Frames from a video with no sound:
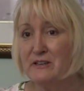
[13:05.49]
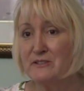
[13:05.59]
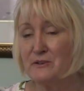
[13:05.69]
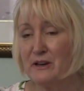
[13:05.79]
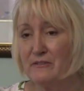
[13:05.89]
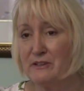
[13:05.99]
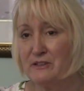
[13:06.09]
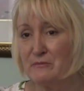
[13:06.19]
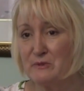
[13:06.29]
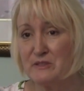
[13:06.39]
So
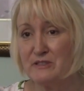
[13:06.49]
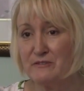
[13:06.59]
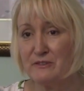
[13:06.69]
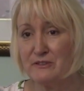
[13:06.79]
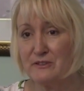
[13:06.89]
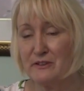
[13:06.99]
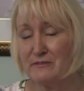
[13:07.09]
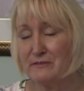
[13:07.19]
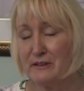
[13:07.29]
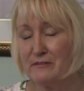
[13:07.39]
everything was different. So
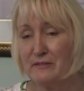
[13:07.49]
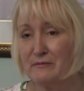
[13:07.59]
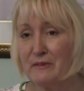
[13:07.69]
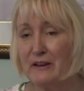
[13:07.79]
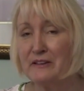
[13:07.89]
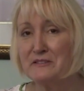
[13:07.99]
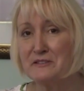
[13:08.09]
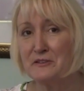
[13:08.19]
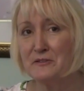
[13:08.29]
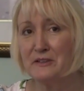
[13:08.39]
I
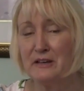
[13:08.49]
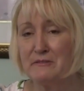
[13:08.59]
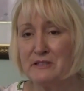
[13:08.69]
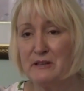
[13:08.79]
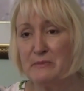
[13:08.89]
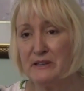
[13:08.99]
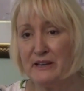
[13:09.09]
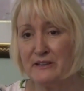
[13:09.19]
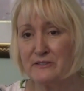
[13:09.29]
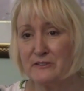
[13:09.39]
considered that I was keeping
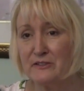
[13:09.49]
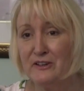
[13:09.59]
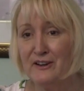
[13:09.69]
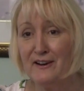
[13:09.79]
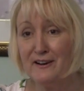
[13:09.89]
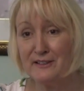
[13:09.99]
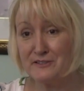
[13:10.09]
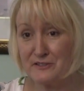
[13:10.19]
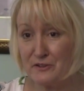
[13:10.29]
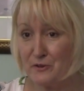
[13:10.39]
cancer on
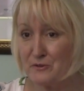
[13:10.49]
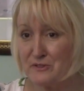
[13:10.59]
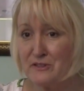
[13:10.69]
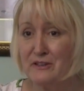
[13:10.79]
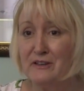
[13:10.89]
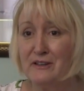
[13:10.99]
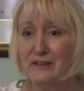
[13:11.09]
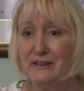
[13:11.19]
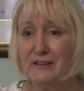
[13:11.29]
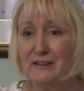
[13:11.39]
its toes
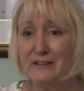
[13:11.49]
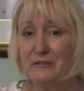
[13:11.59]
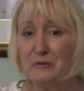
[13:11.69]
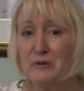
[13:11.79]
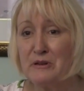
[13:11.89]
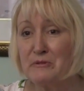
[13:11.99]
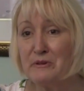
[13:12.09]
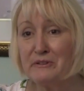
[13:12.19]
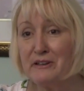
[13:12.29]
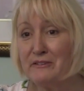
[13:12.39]
and quote
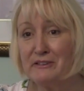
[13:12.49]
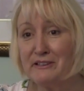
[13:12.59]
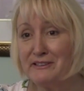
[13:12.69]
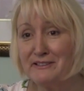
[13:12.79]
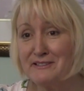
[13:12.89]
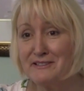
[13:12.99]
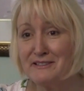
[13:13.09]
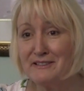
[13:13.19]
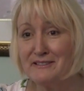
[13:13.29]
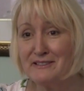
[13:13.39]
unquote never letting it
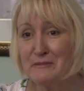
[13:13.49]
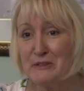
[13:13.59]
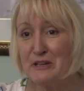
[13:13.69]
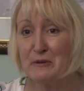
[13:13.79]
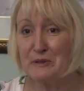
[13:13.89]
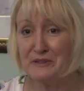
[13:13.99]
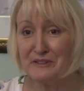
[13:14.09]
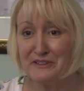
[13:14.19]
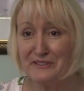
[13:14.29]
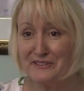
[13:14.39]
see me coming,
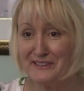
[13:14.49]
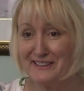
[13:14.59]
you know.